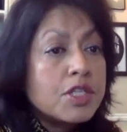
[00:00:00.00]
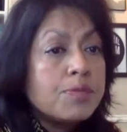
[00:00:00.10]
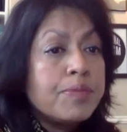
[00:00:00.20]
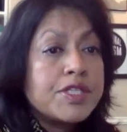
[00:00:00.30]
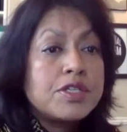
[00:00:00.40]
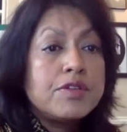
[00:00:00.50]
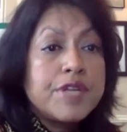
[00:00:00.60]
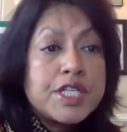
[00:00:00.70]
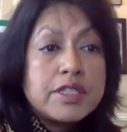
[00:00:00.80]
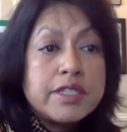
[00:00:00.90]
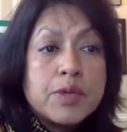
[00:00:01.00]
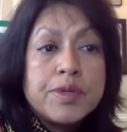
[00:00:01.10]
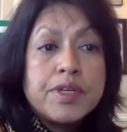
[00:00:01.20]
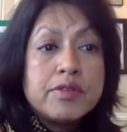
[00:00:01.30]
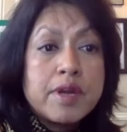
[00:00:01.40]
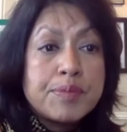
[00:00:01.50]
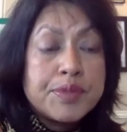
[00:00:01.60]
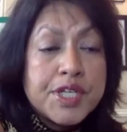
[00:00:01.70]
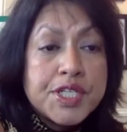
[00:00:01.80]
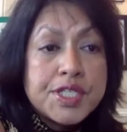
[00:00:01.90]
picture on racial equity and
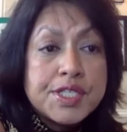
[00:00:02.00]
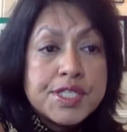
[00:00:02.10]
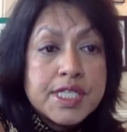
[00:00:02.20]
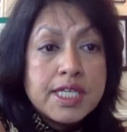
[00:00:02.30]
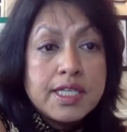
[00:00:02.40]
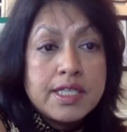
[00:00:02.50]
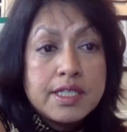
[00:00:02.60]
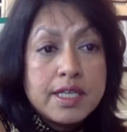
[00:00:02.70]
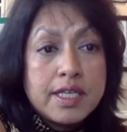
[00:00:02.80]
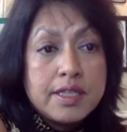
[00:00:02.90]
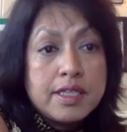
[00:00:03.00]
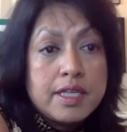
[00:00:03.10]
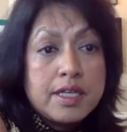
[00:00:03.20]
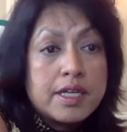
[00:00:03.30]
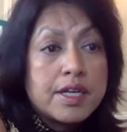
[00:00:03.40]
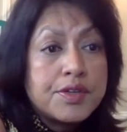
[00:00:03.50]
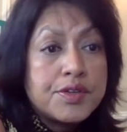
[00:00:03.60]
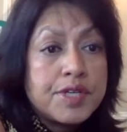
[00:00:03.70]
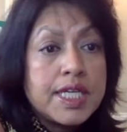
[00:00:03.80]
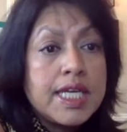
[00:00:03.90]
reparations in our
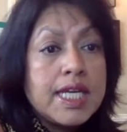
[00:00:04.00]
country.